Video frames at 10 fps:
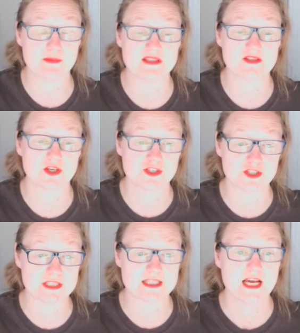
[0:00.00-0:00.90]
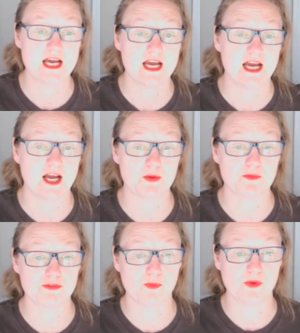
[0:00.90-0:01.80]
searches
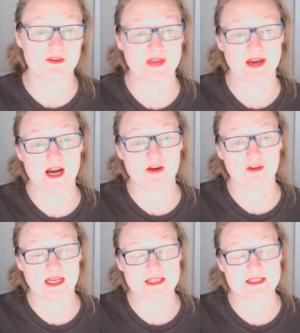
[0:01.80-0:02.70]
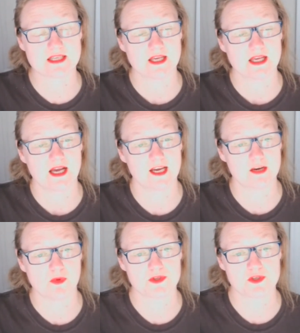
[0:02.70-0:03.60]
for one of their areas, and
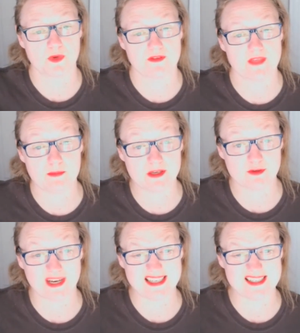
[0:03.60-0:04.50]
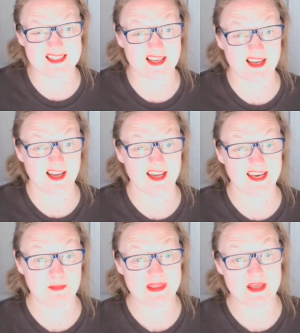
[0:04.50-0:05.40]
I'm also one of their bid writers, and
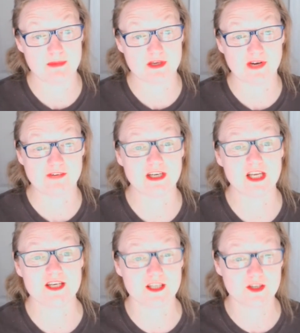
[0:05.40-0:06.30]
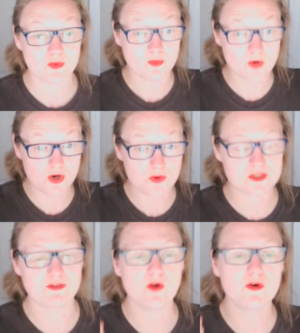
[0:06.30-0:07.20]
I'll be their bid writer in London. Woo! So
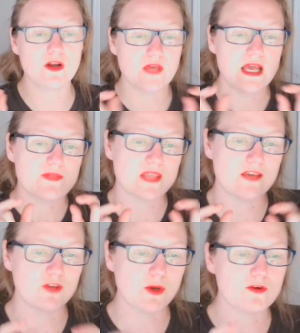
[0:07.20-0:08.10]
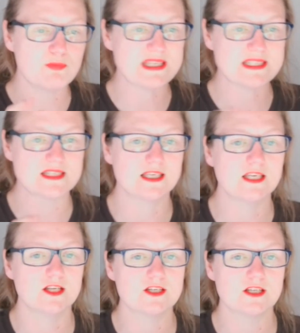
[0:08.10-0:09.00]
if you're a business in
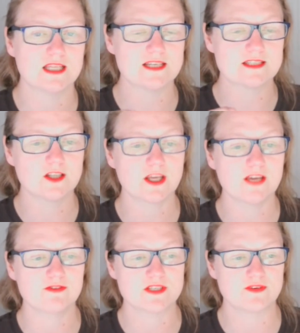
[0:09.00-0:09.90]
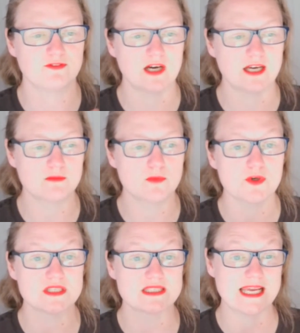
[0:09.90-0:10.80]
London that is looking to find more
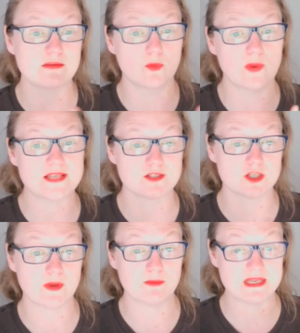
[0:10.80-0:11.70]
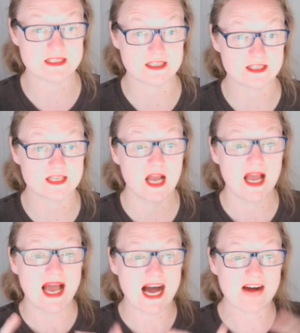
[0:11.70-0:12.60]
sustainable ways of doing business,
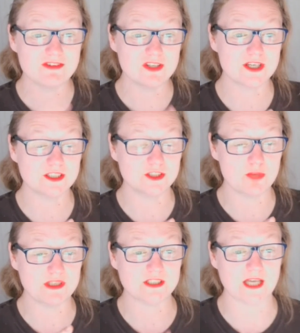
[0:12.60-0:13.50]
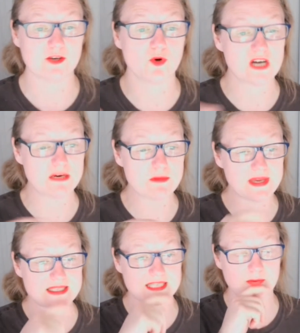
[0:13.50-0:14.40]
have a look at GB Shared, or grab a bit
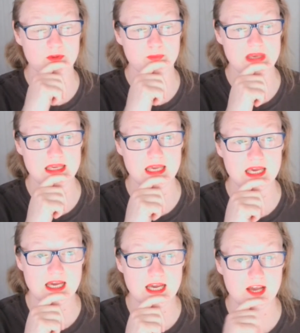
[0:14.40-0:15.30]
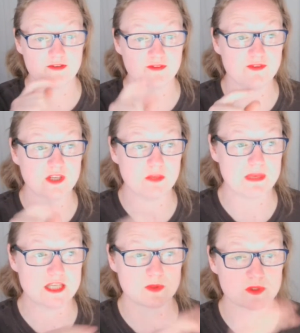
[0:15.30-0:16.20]
of time with me. 15
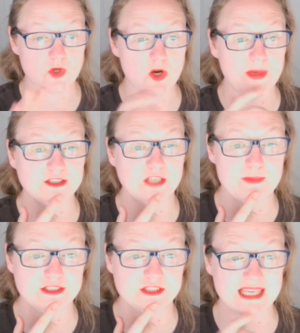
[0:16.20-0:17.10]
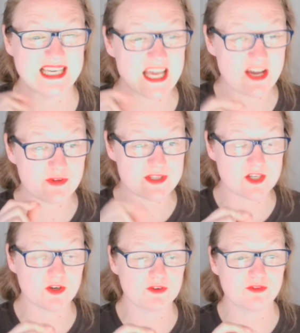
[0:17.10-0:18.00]
minutes, we'll talk about GB Shared, and if it's a
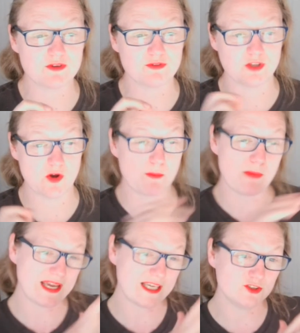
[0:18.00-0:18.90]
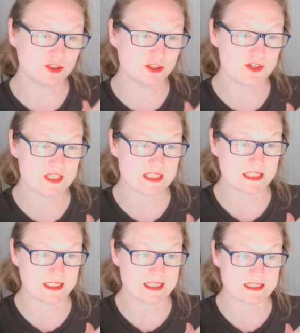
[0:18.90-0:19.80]
good fit for you, I might introduce you to
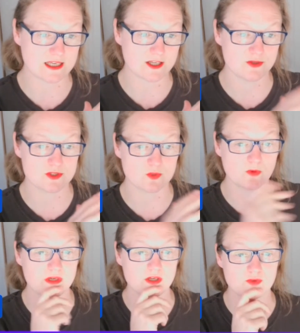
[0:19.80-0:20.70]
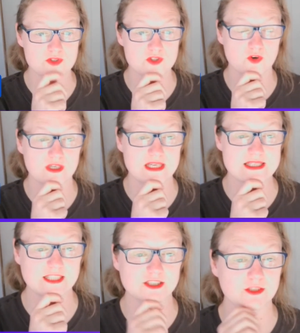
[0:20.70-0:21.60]
Lisa, who's the woman who runs the
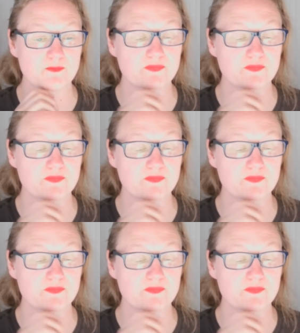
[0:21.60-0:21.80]
organization.